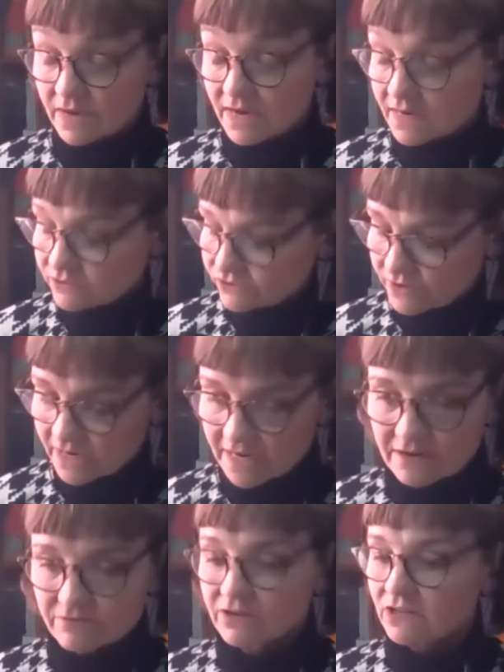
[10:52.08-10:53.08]

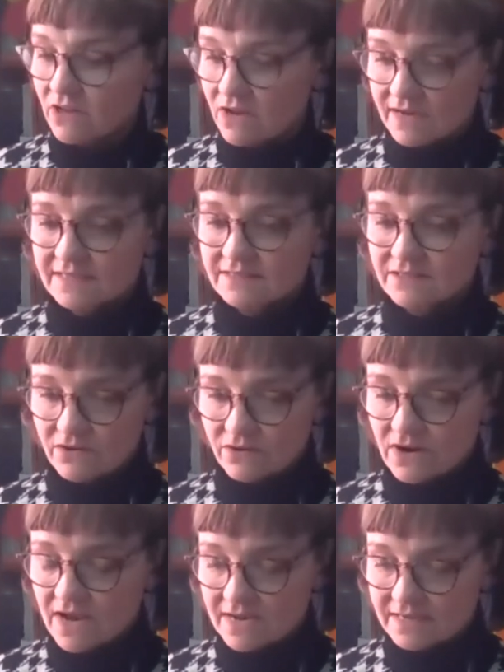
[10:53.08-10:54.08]
Country relies
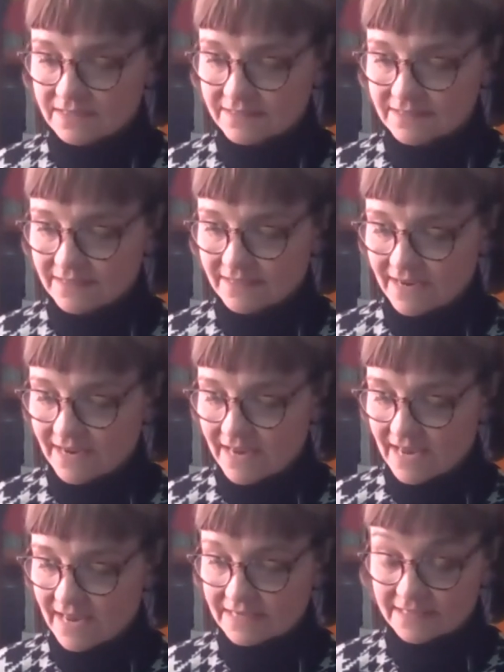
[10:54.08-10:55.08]
on us
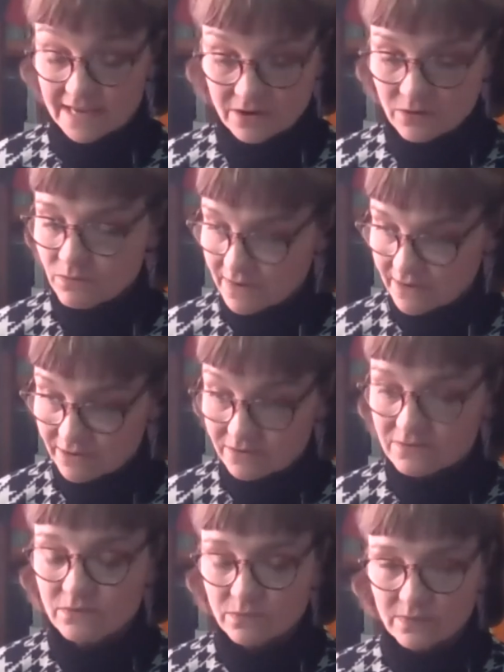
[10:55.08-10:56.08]
and how
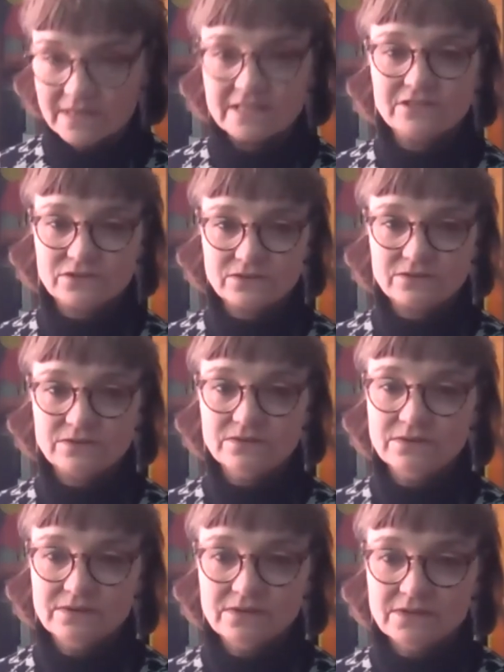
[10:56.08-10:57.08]
well we
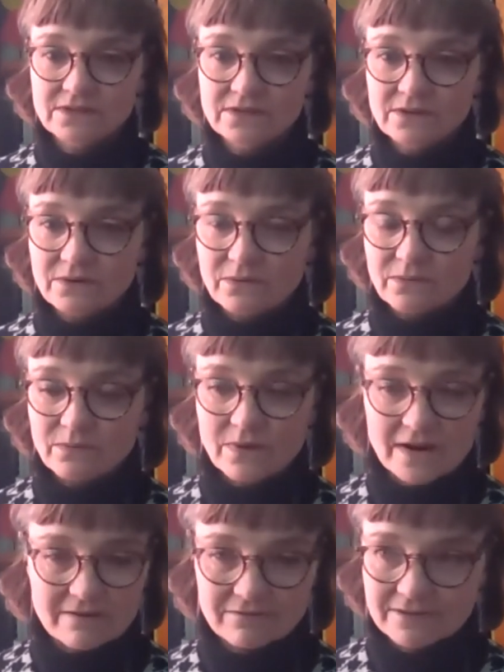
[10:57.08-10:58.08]
do
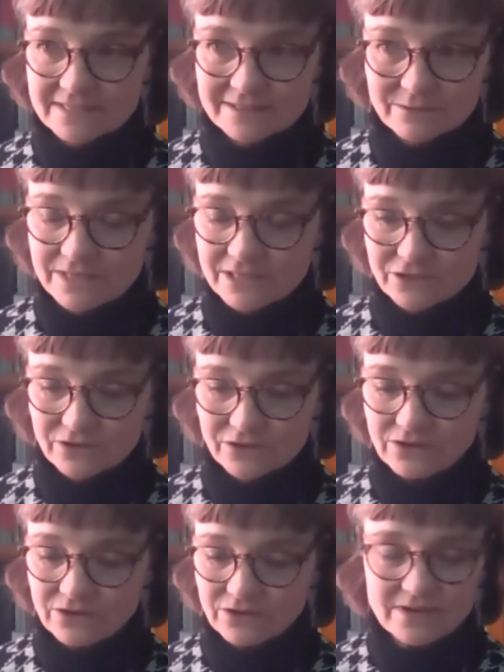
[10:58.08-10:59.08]
whatever it is we
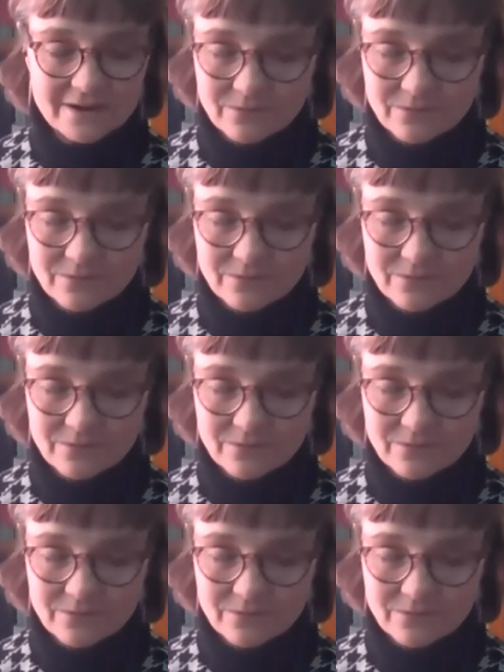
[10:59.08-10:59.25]
do.